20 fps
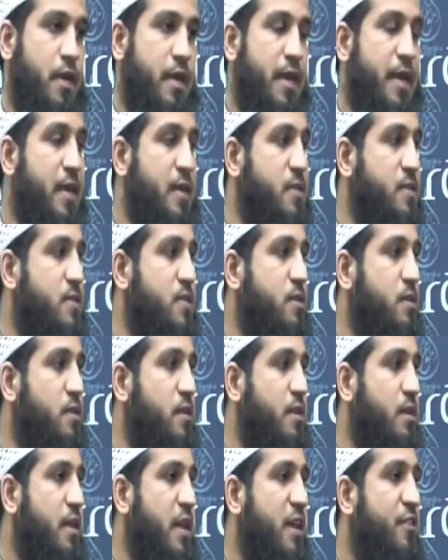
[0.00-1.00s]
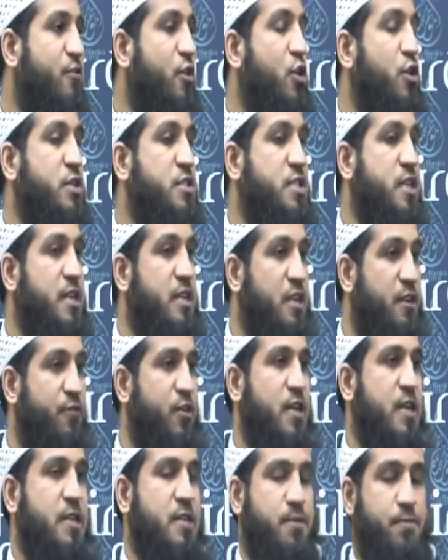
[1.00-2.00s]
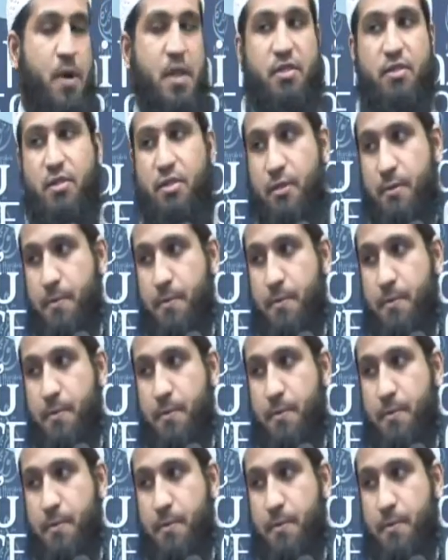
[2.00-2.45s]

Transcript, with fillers: is a very significant month.